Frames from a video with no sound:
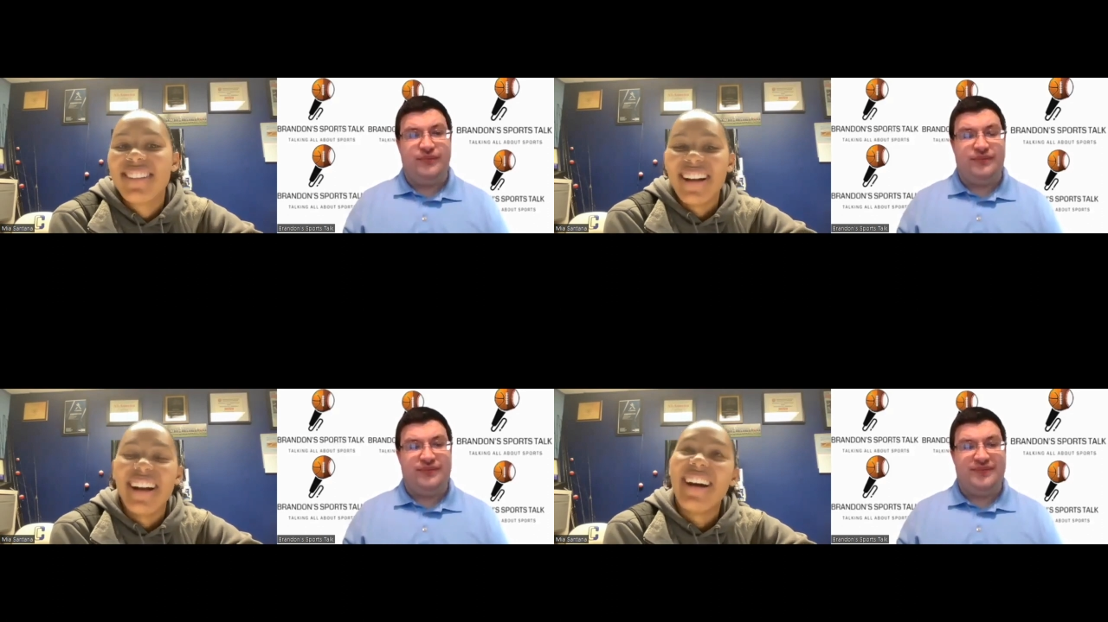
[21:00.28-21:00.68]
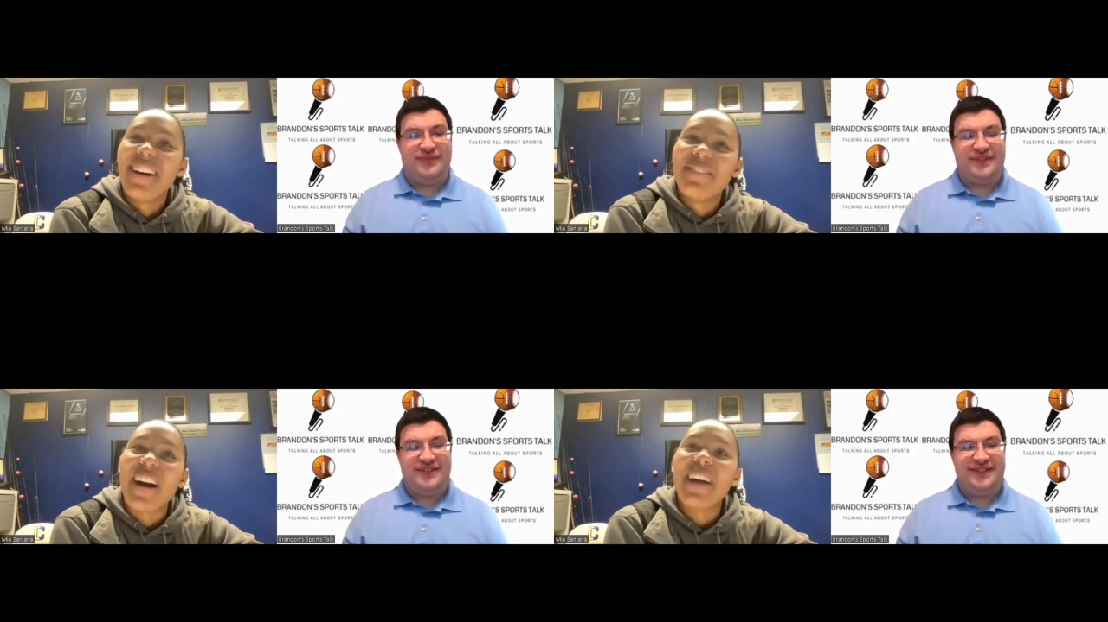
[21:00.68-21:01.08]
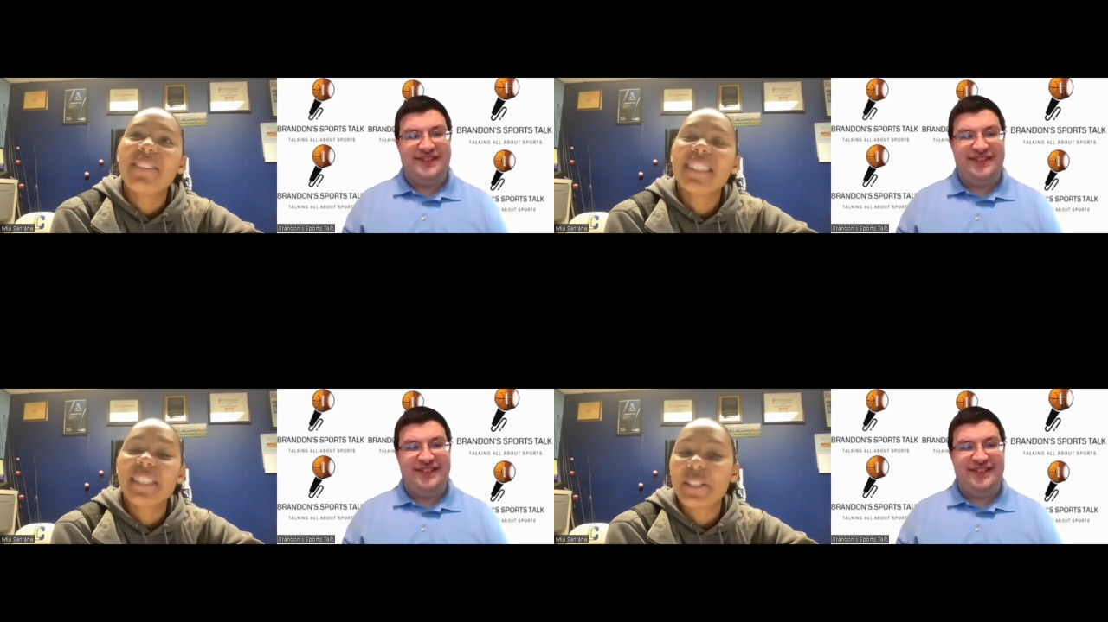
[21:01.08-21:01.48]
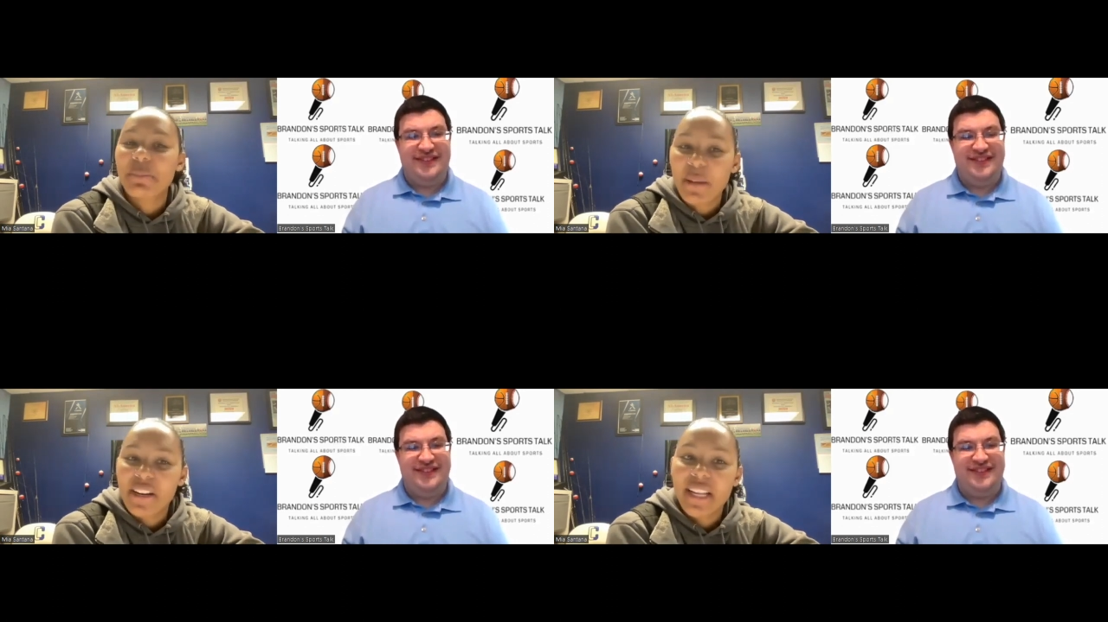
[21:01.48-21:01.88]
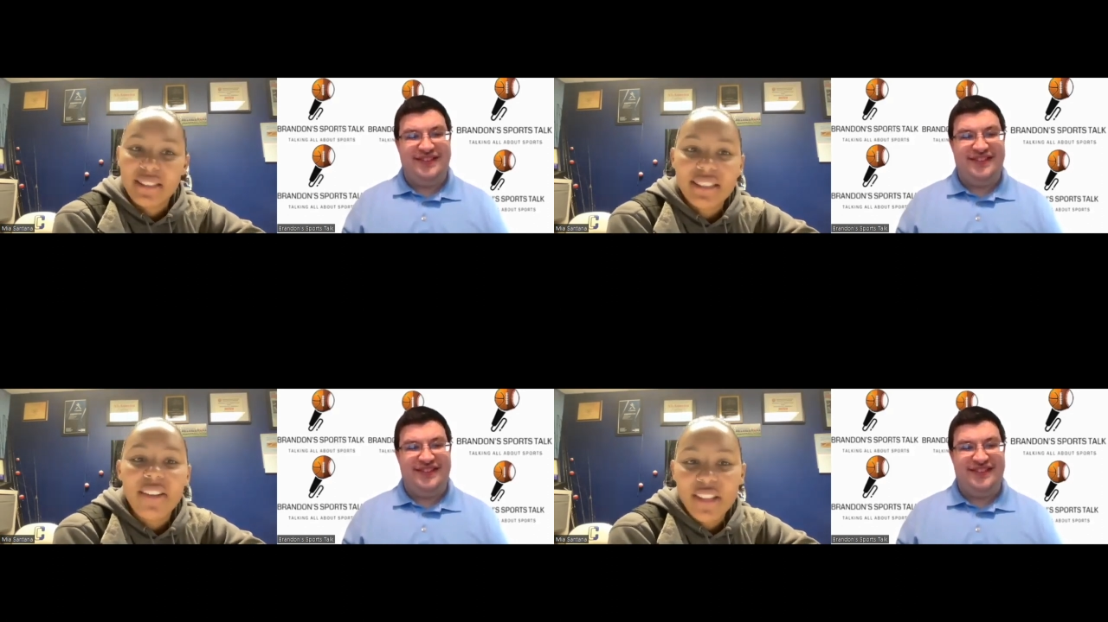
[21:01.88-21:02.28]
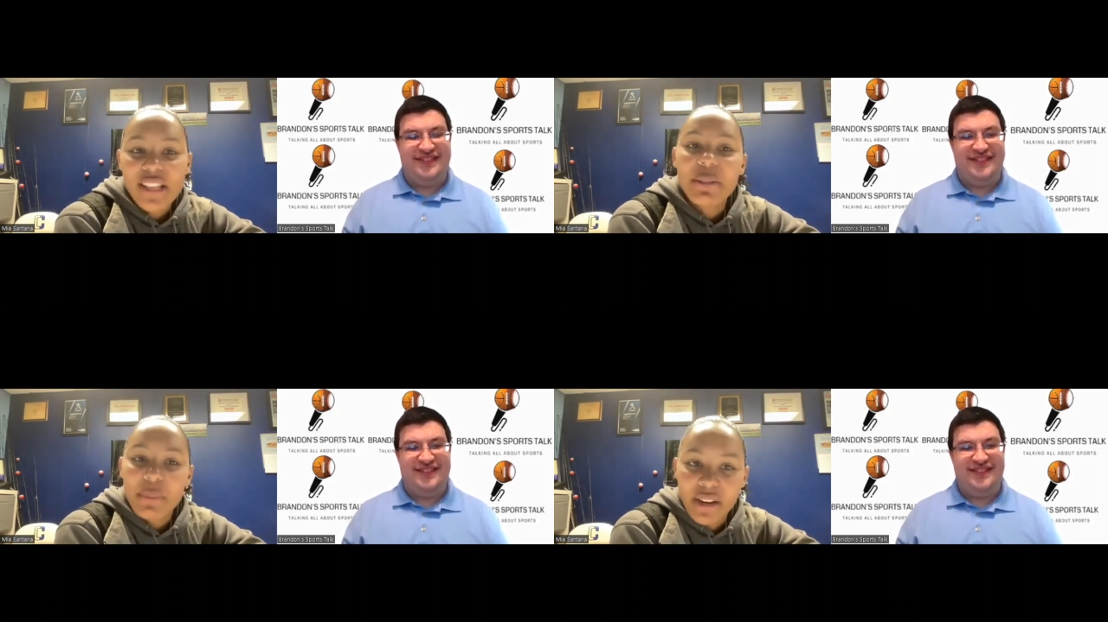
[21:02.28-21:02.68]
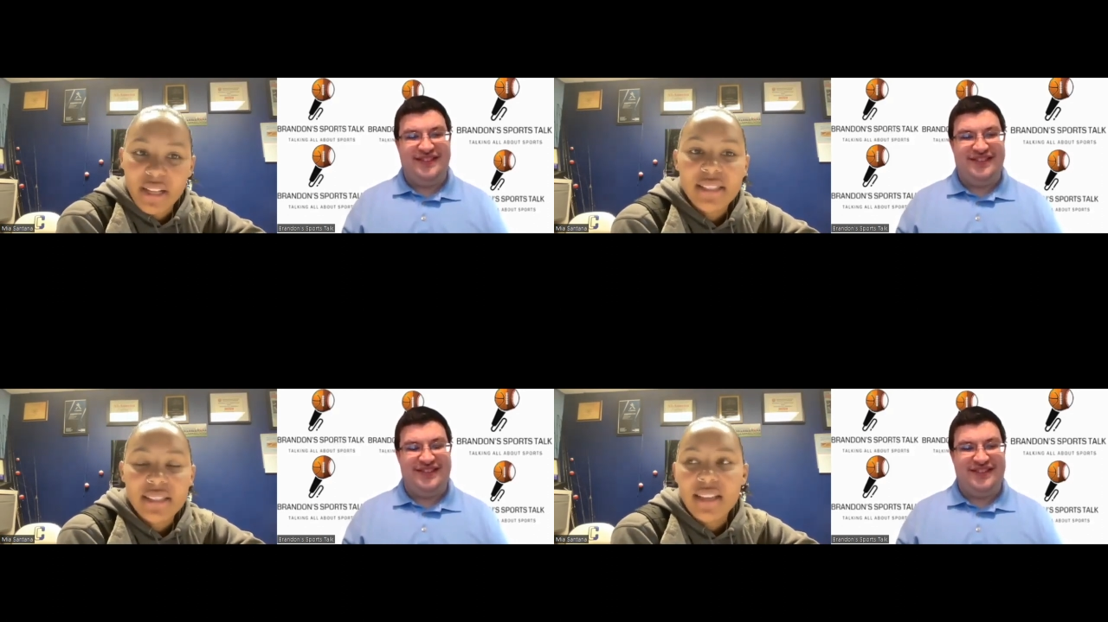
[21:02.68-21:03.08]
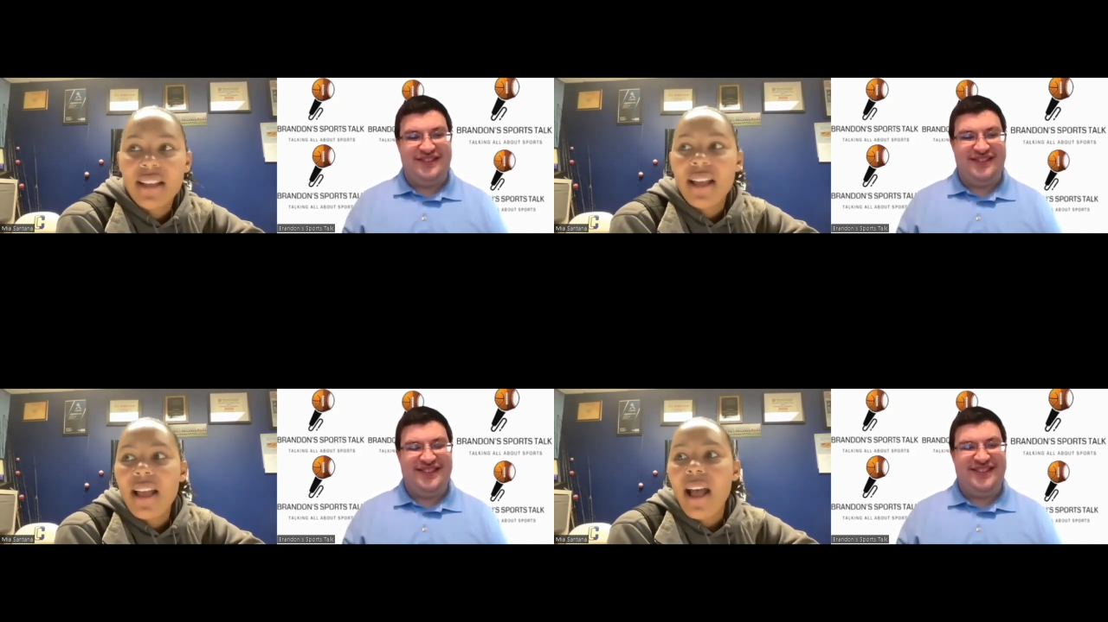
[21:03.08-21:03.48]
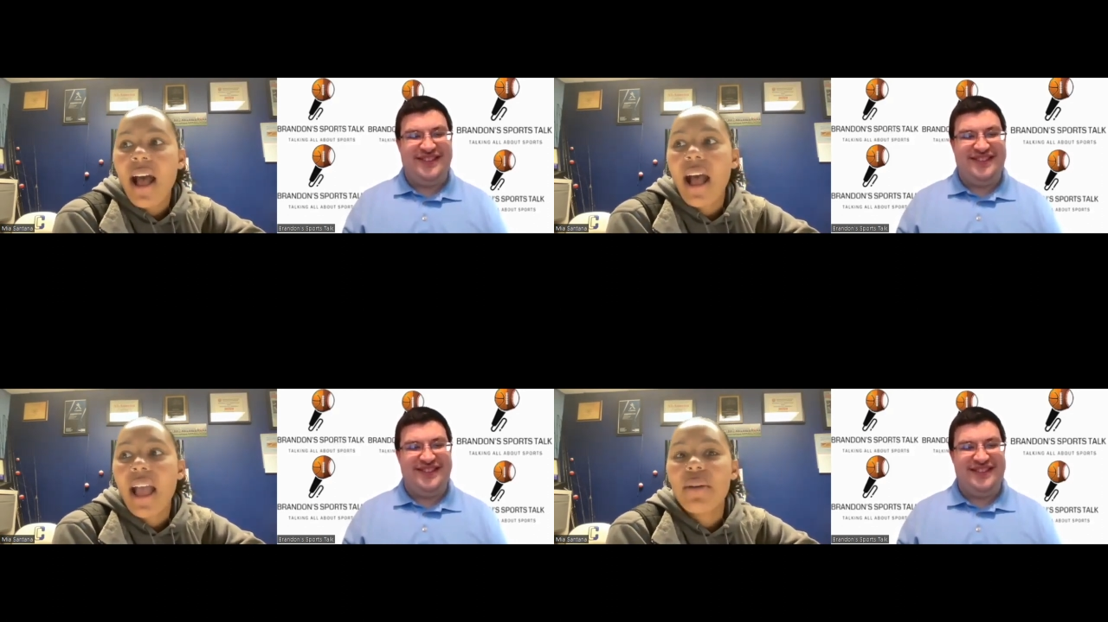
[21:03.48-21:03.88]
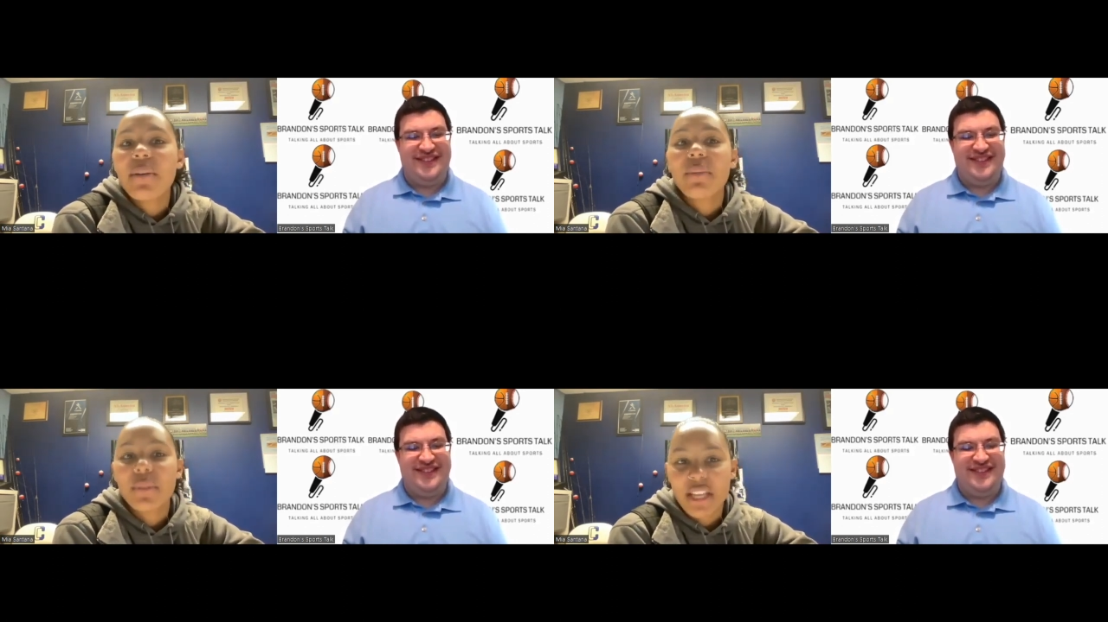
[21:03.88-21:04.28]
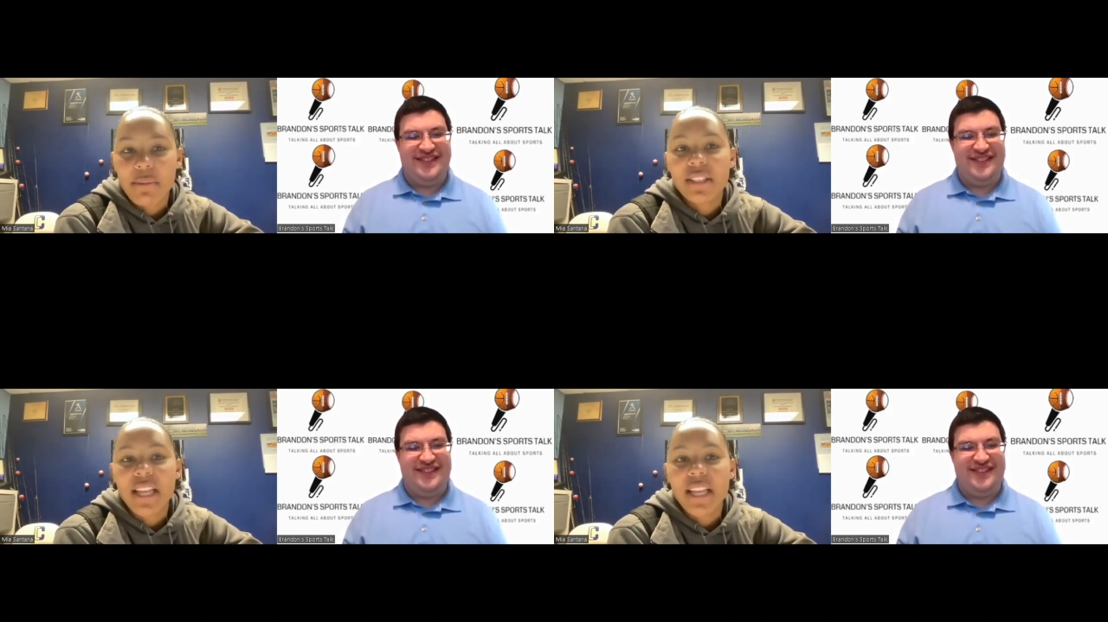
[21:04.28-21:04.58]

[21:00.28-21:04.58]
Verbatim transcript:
Speaker 1: I would say experience, definitely experience. I was able to